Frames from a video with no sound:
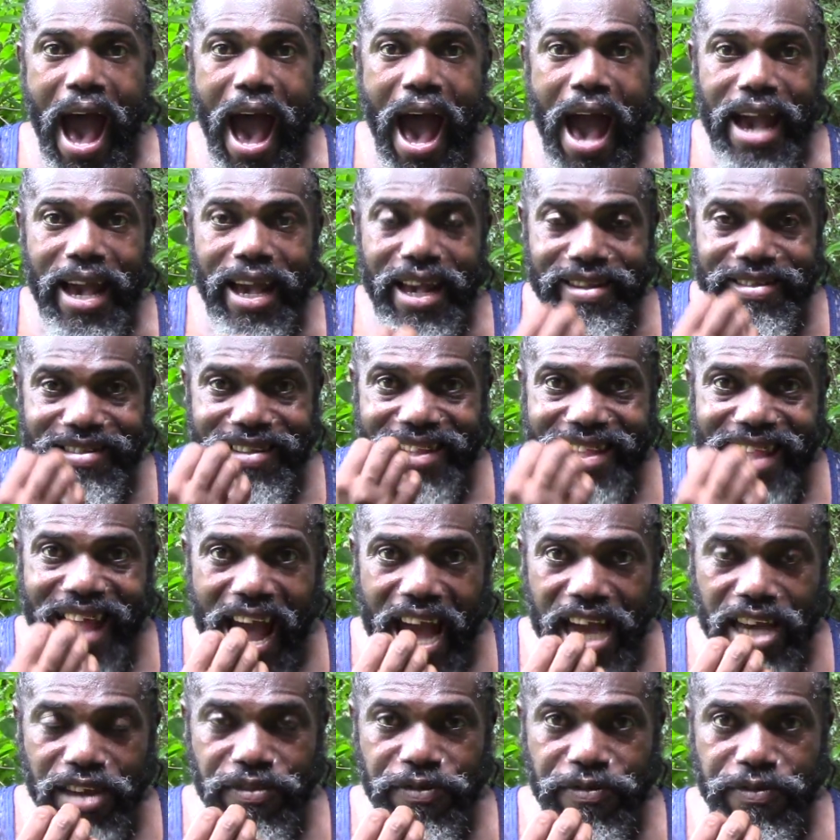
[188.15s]
his
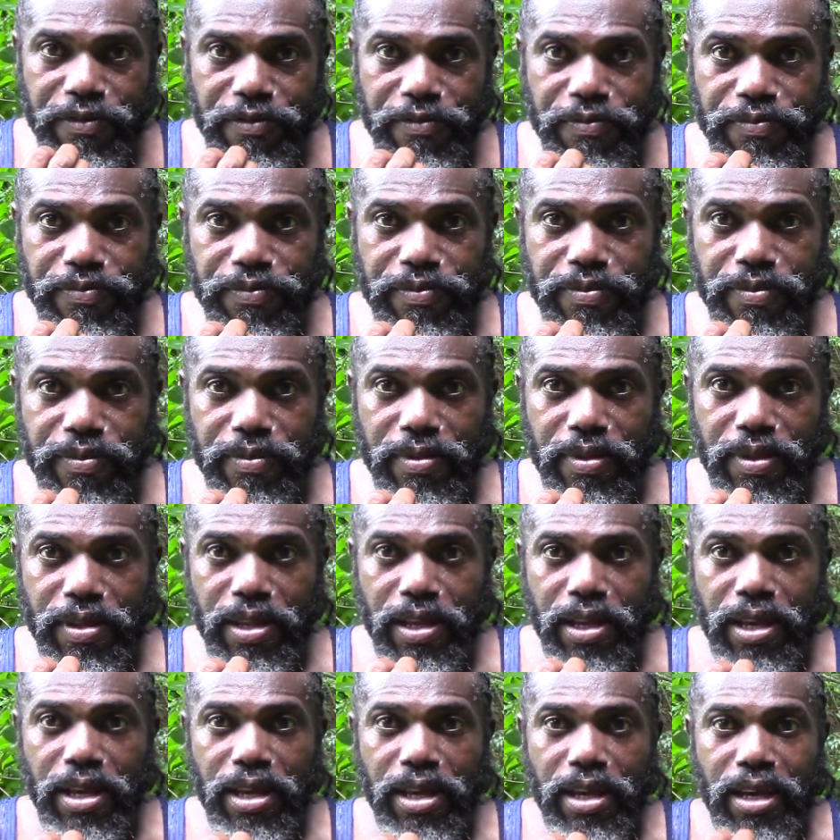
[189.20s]
life
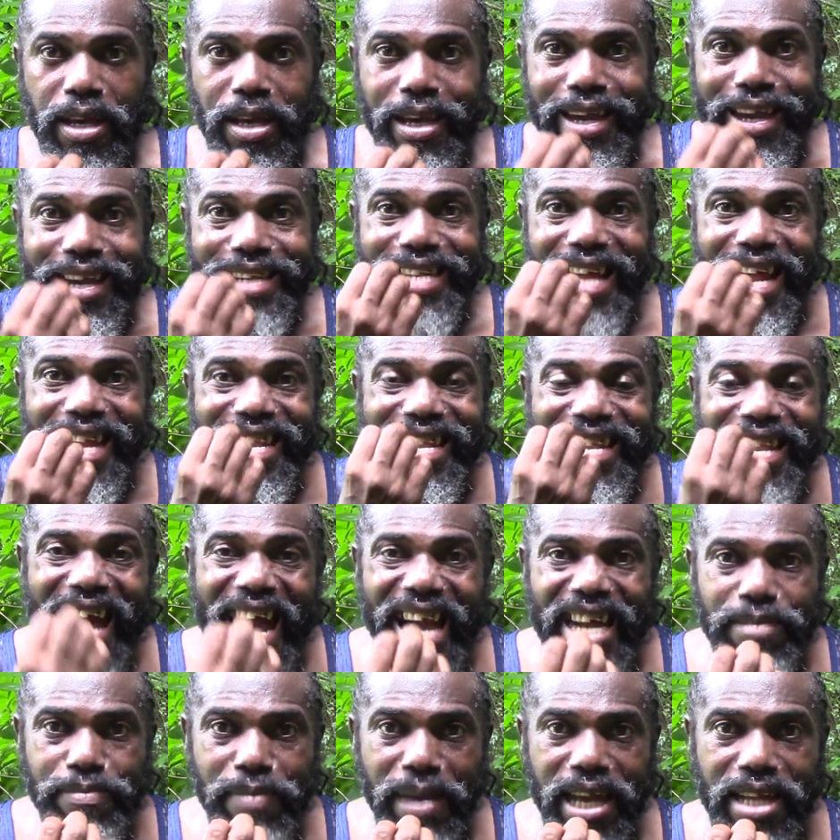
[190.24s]
in
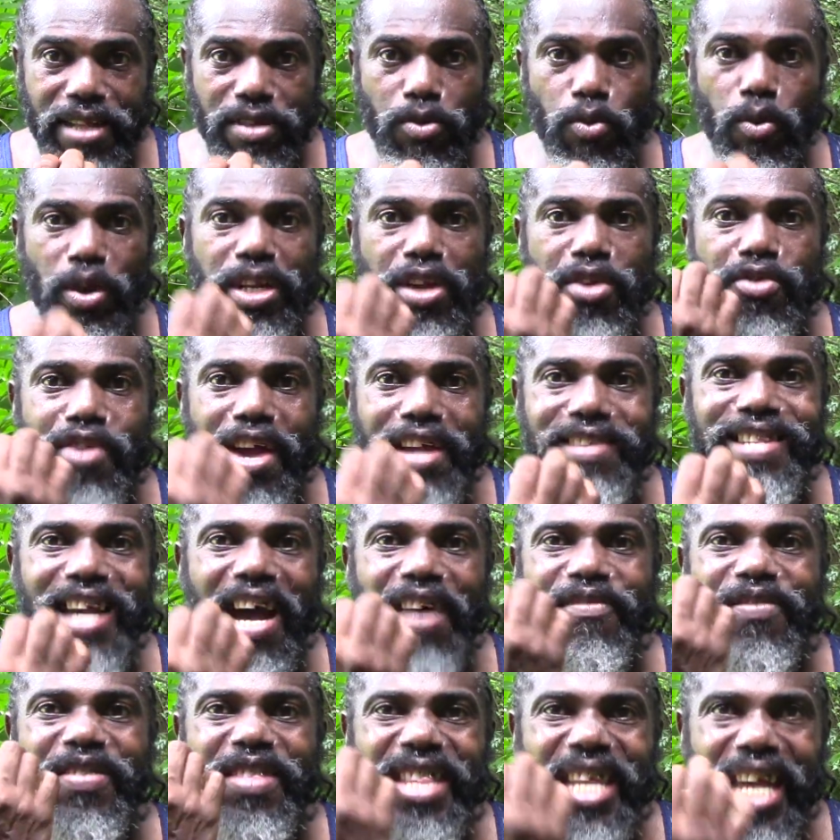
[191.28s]
alignment with the rest
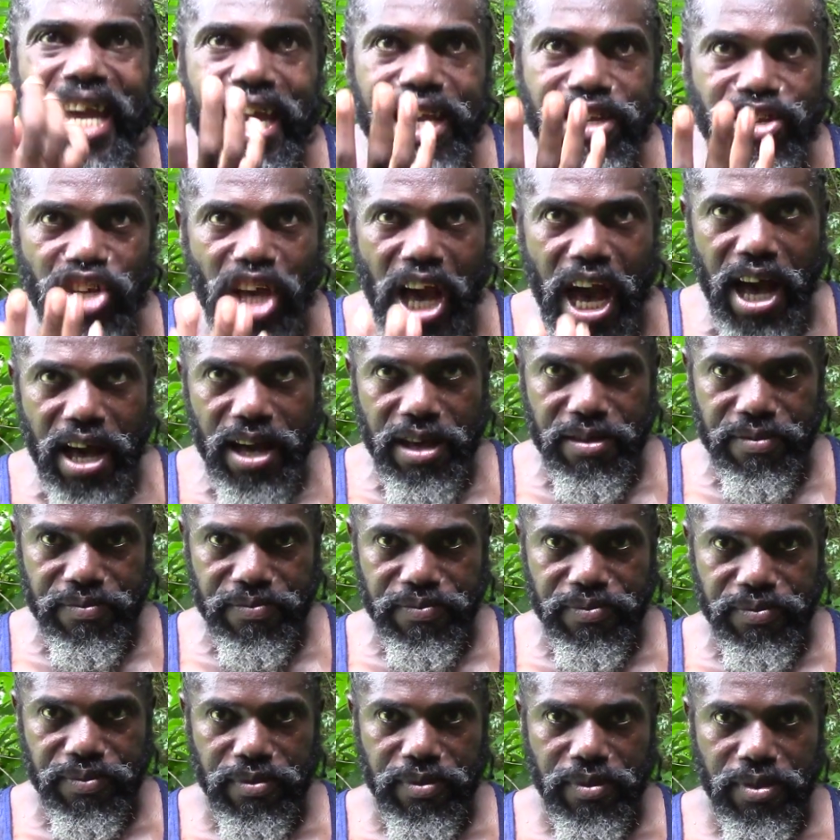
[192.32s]
of nature.
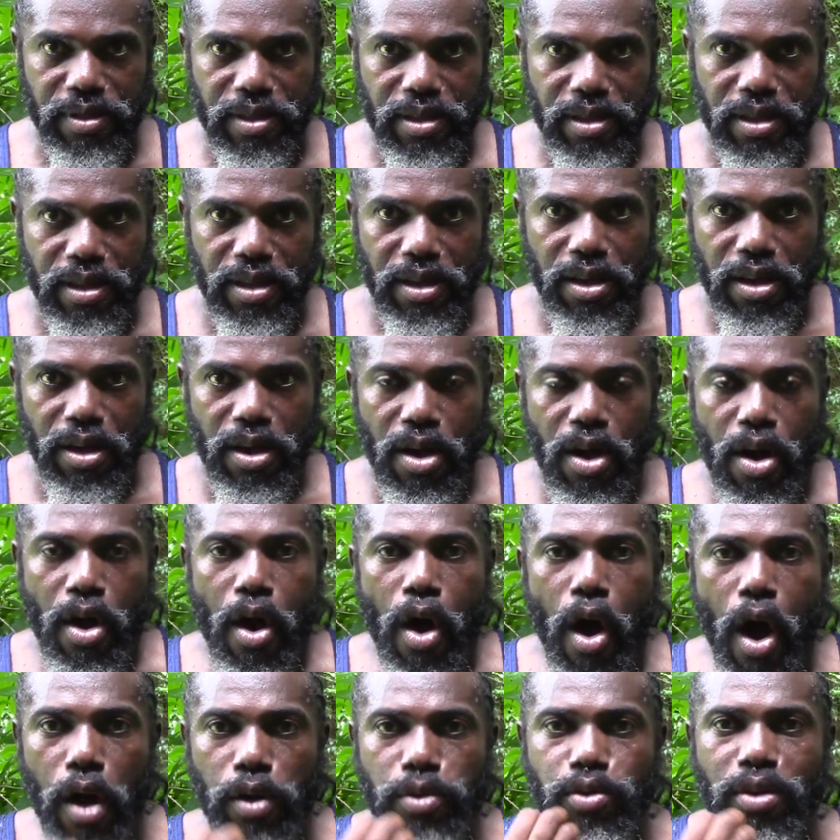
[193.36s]

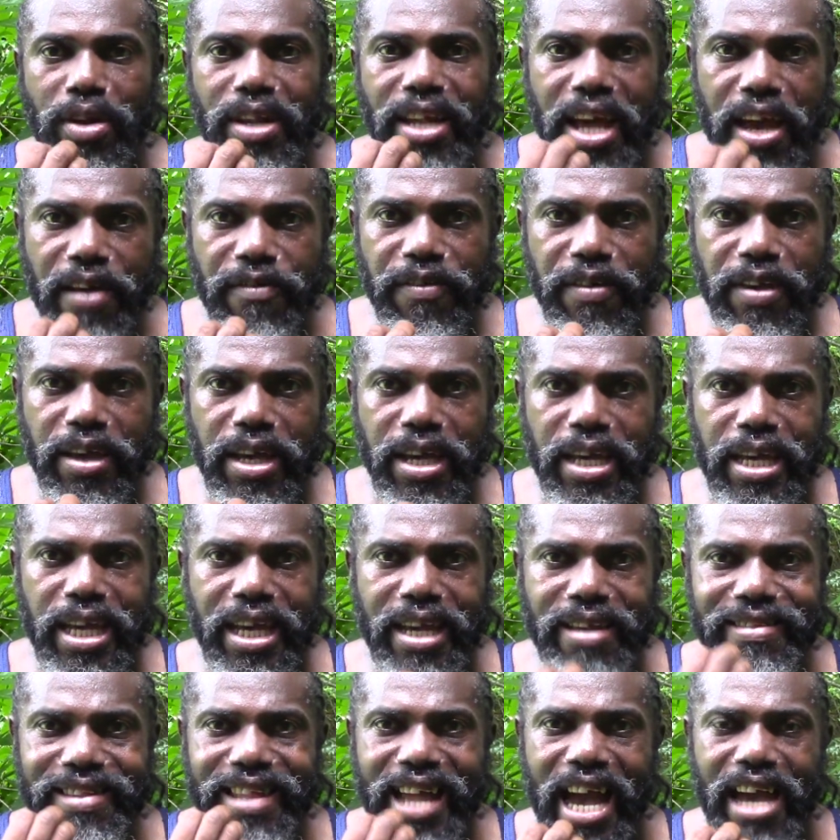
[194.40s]
How to live
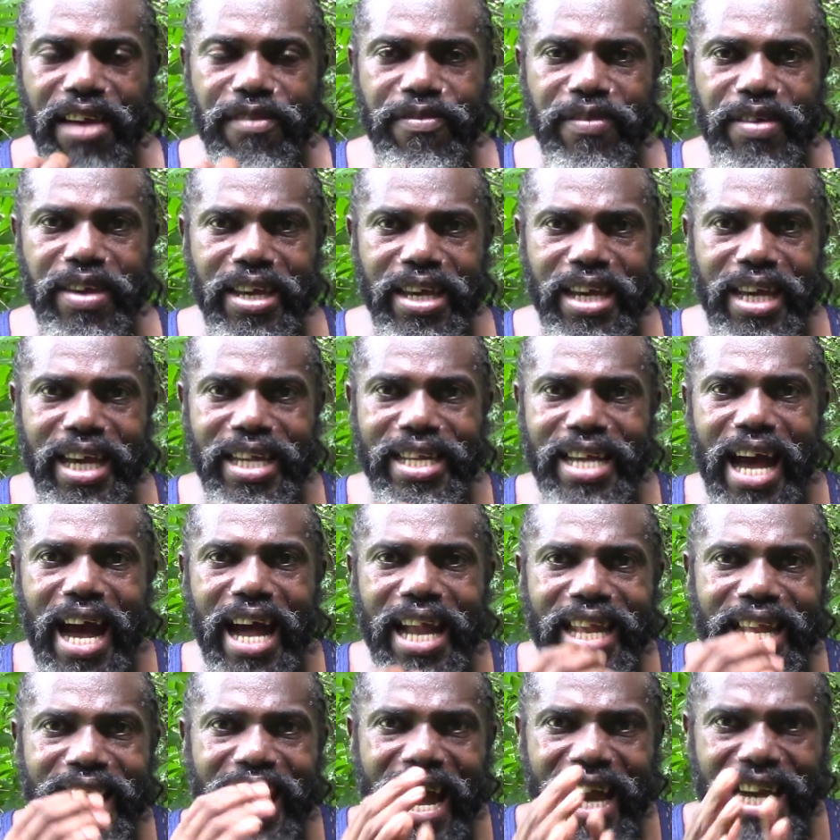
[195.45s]
his life in
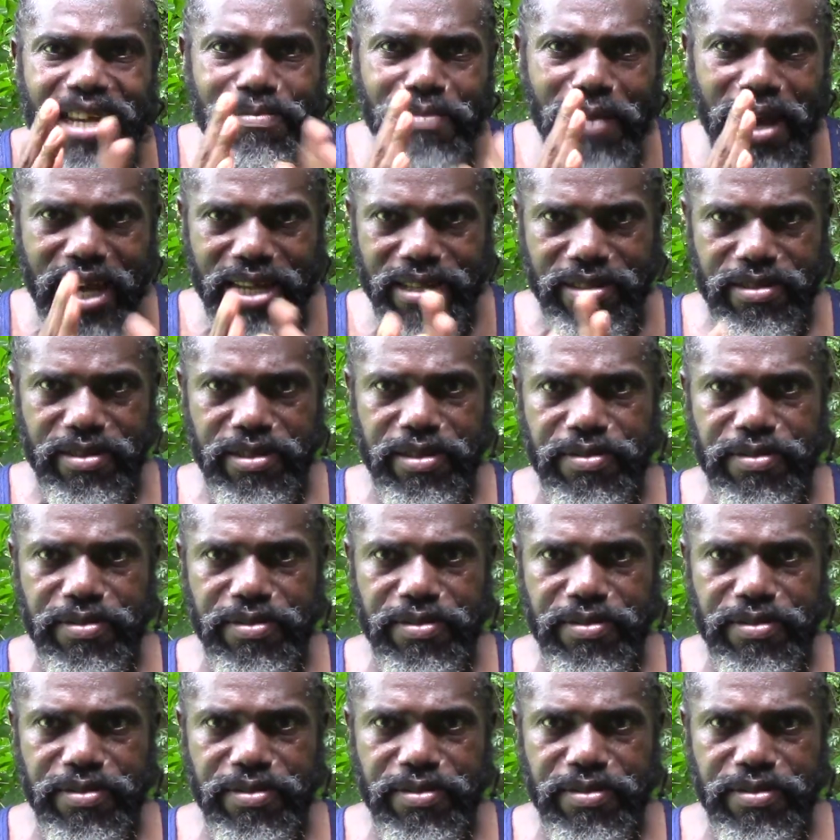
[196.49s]
alignment